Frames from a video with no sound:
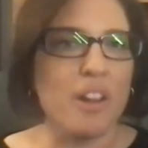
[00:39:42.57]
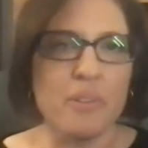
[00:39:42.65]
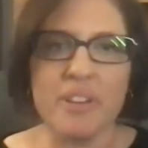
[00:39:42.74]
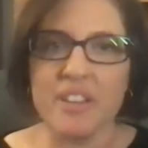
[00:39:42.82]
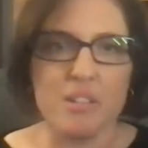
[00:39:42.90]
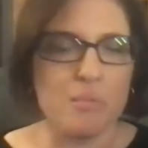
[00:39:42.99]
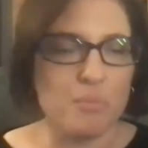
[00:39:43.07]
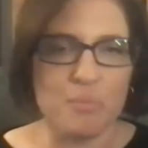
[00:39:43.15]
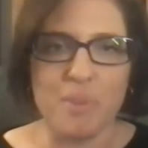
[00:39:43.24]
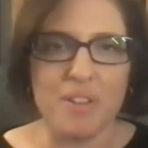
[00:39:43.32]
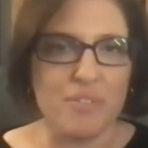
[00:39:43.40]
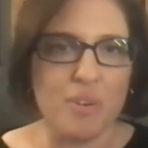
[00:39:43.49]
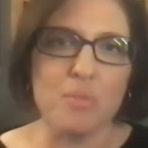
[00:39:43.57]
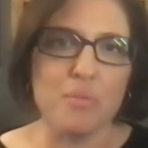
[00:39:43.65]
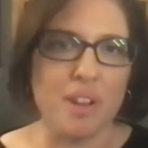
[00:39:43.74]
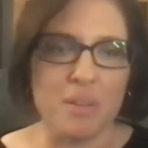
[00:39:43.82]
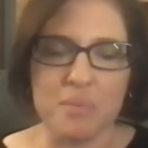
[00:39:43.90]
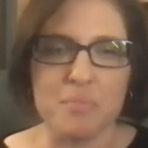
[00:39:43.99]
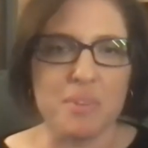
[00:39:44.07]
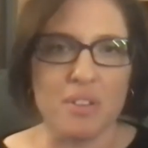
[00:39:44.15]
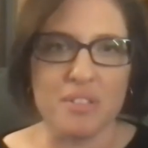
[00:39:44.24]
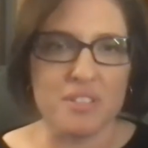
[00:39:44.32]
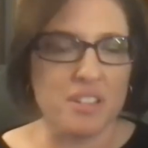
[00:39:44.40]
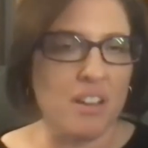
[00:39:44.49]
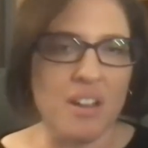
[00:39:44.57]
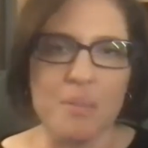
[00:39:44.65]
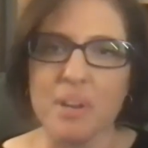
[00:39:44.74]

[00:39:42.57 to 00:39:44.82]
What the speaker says: do I carry my phone around with me all the time?